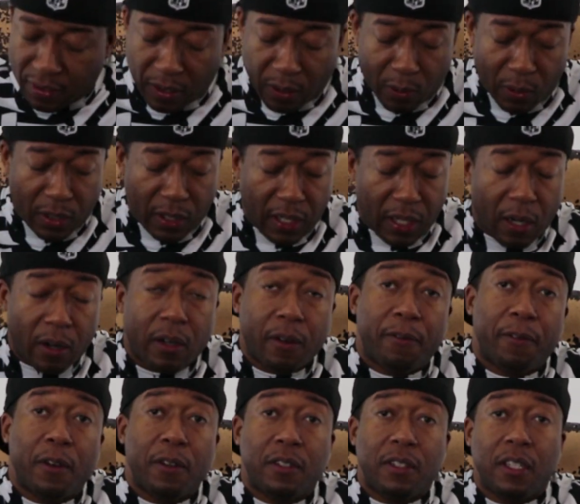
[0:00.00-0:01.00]
thing on here, and the
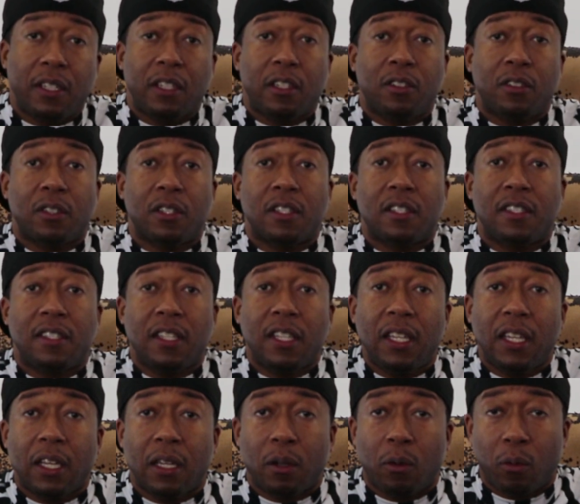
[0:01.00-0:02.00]
first thing that you're going to
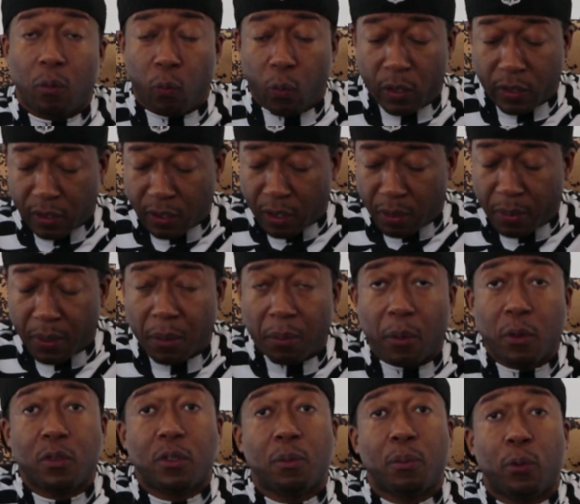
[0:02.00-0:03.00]
see, and what's going to be the
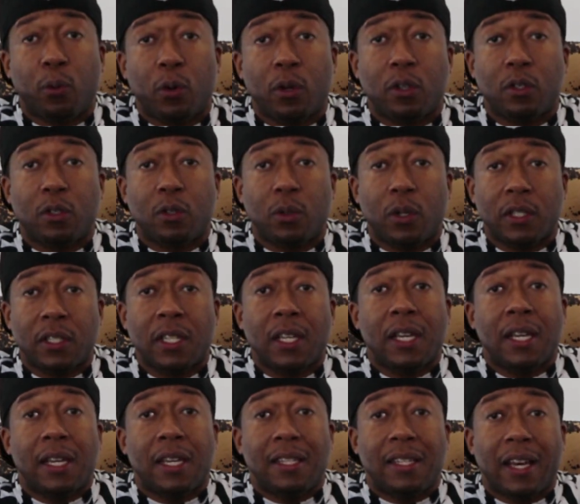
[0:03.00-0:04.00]
most important to us,
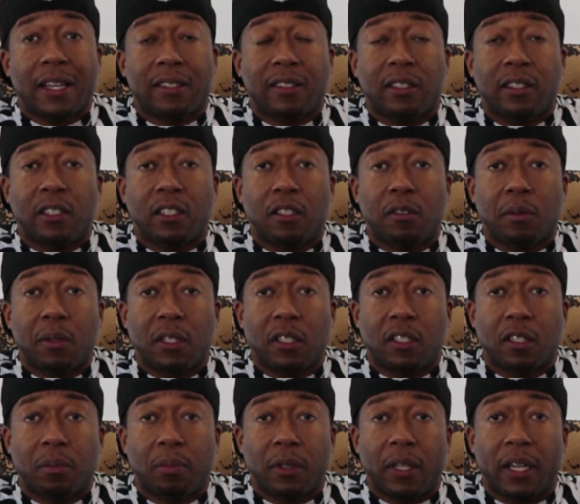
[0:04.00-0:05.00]
is actually going to be the
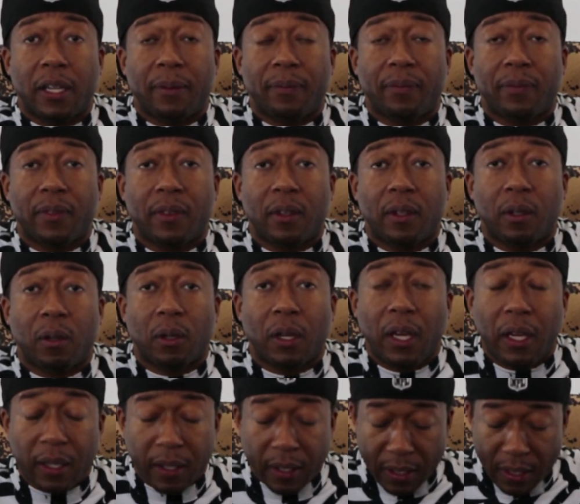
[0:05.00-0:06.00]
display.
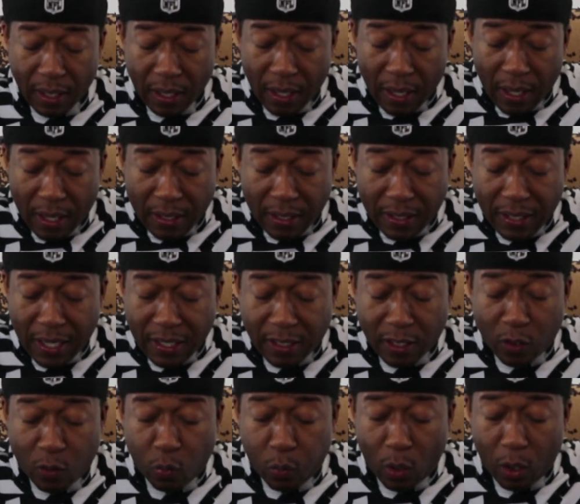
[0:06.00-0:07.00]
Okay, this has a
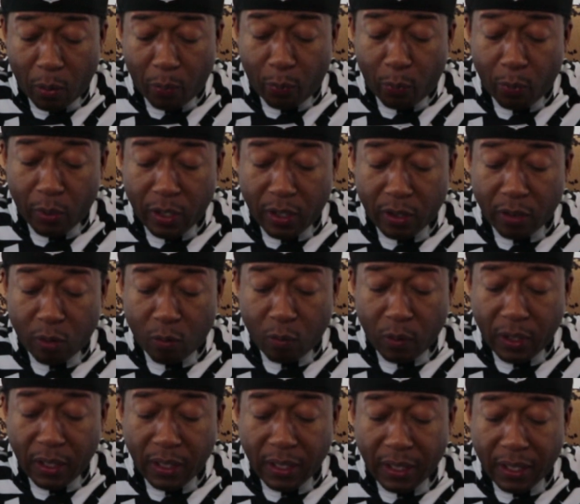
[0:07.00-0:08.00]

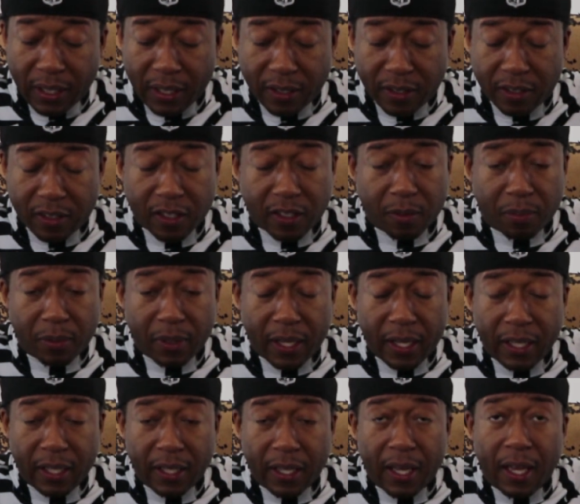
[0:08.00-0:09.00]
12.3-inch
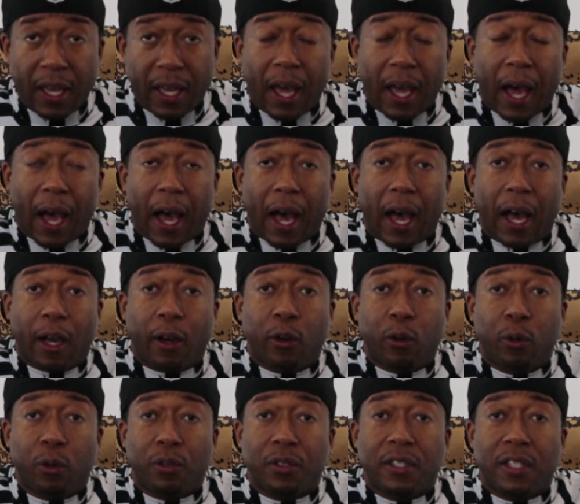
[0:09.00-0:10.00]
display.
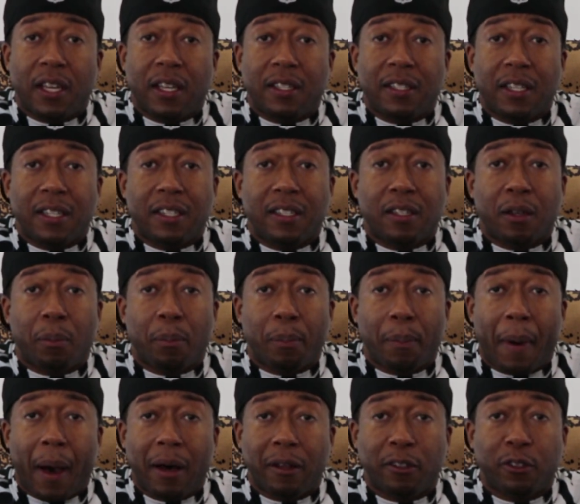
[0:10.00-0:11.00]
Google says that it's a
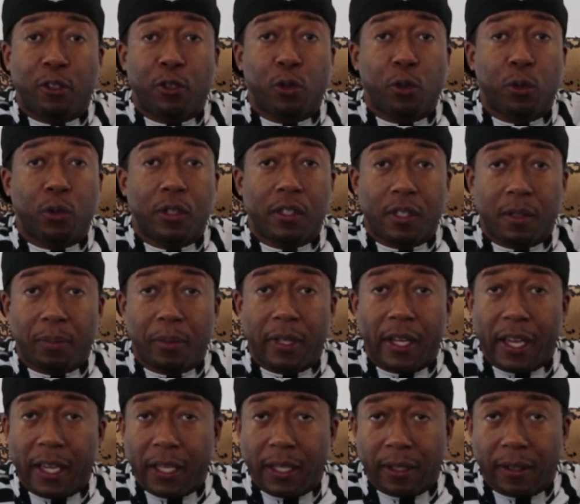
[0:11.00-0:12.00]
molecule
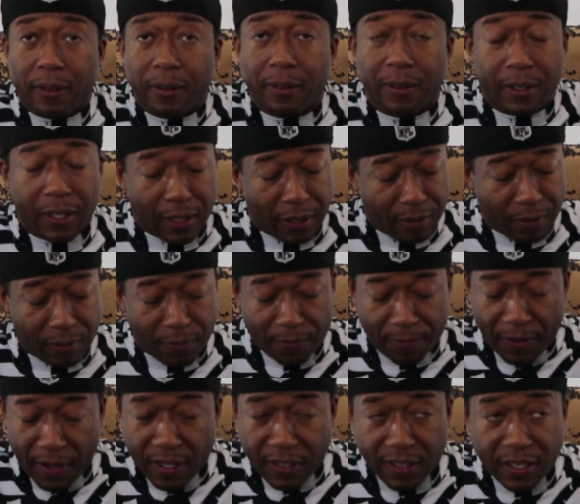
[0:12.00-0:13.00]
display. Okay,
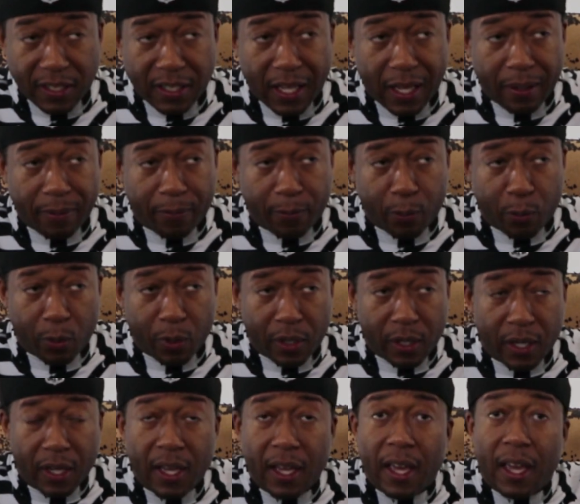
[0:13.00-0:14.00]
fancy name for
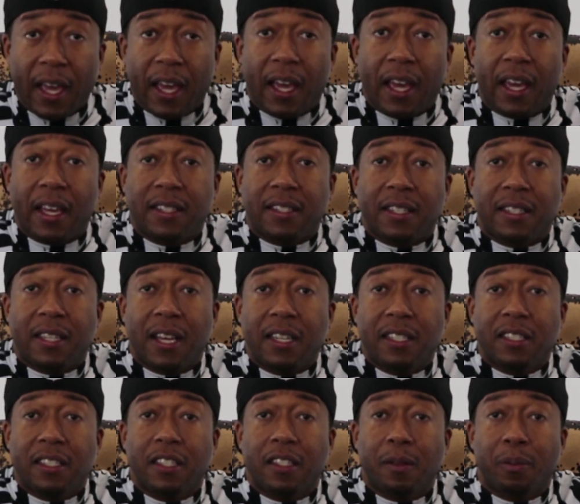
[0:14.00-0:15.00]
it. It's a
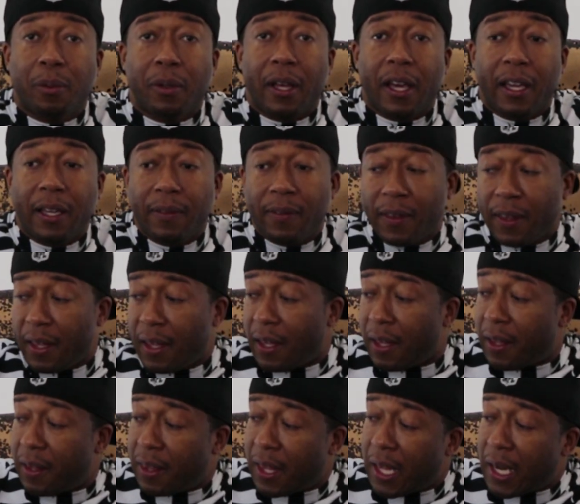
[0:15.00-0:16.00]
touch display
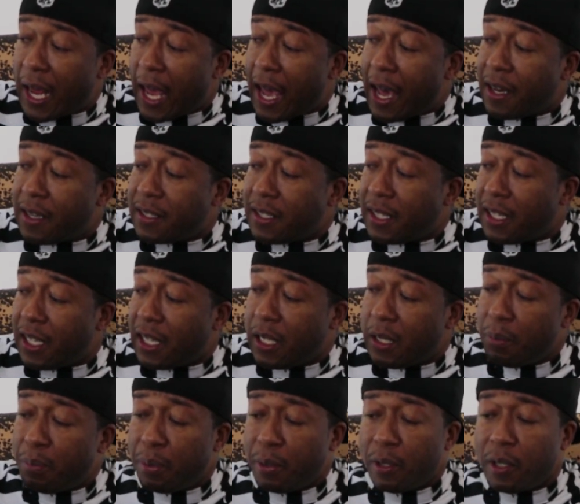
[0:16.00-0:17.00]
that has
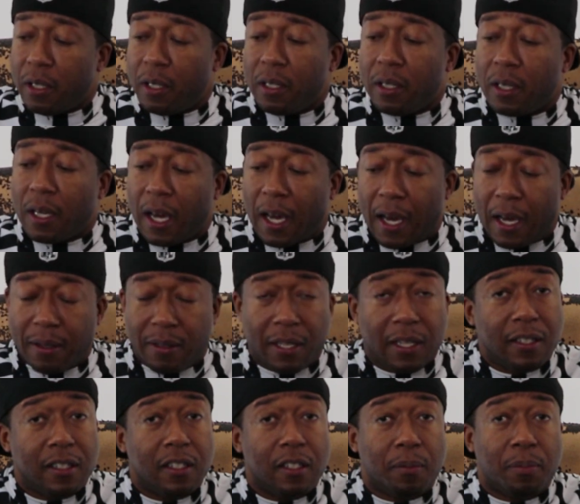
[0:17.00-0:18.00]
input,
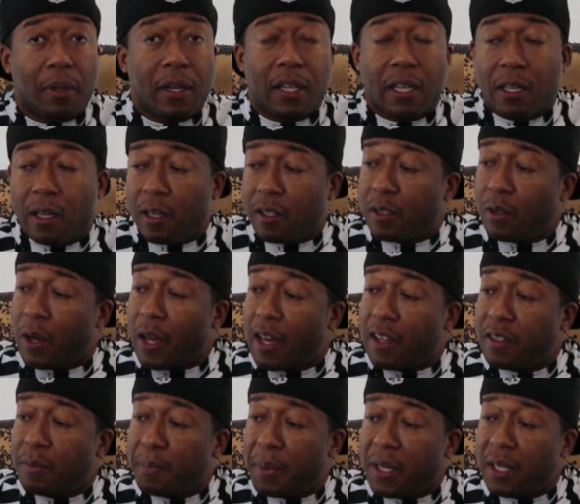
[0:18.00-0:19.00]
touch display that also
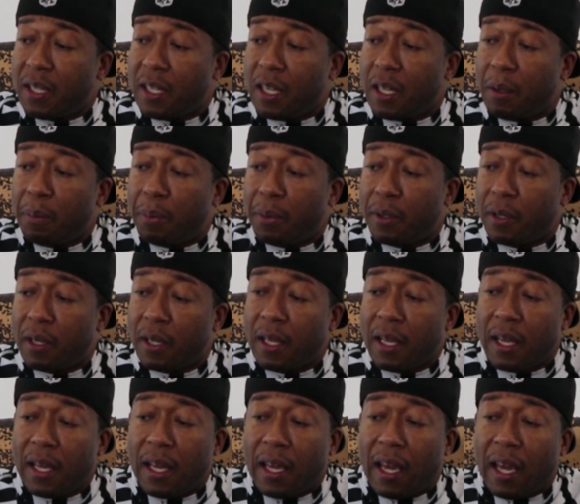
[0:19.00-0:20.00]
has pen input,
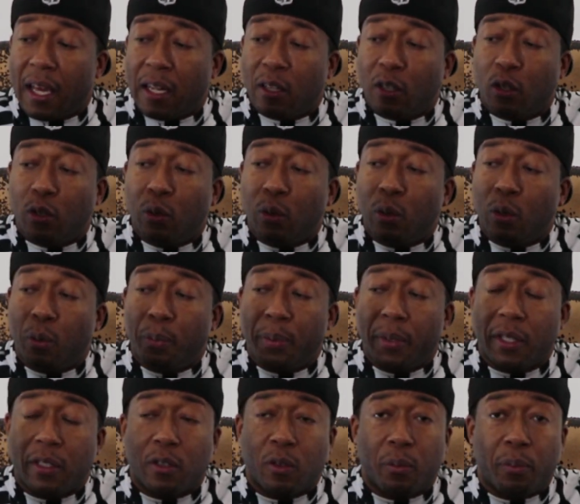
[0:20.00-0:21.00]
and the Google
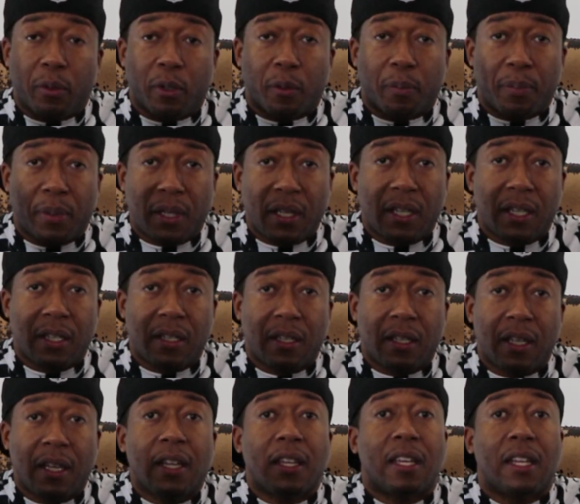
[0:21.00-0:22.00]
Pixel Book Pen
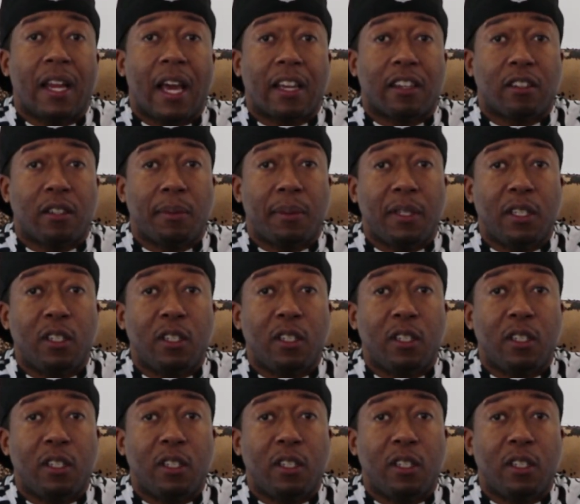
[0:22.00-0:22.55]
can actually be